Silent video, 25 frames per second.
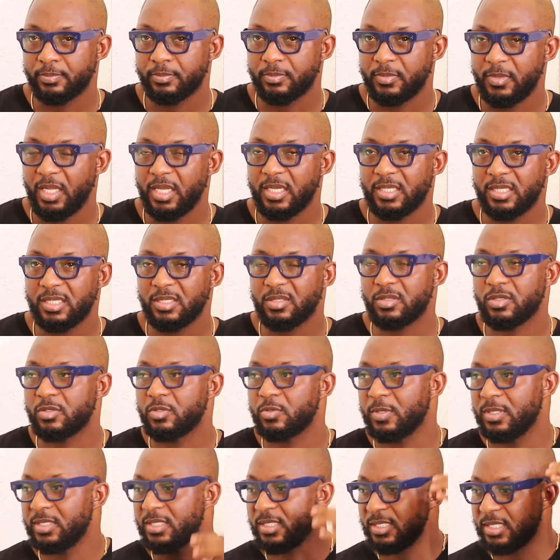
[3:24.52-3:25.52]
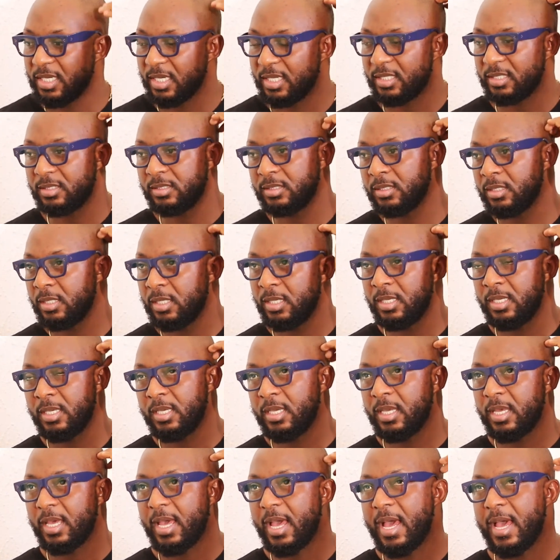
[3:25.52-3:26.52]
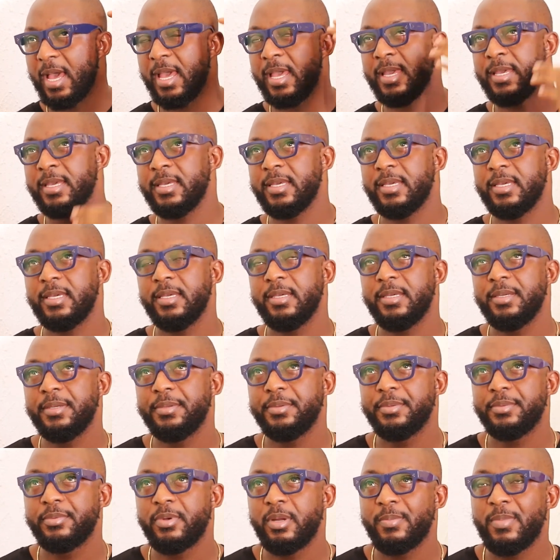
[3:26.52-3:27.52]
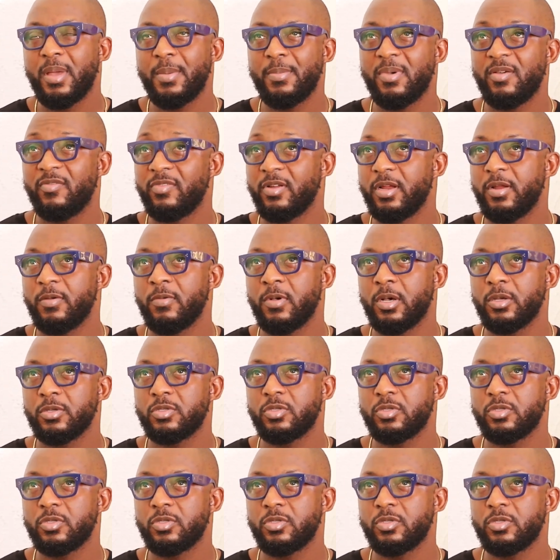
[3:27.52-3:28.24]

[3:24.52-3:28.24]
Yeah, this was 2010. I remember very well.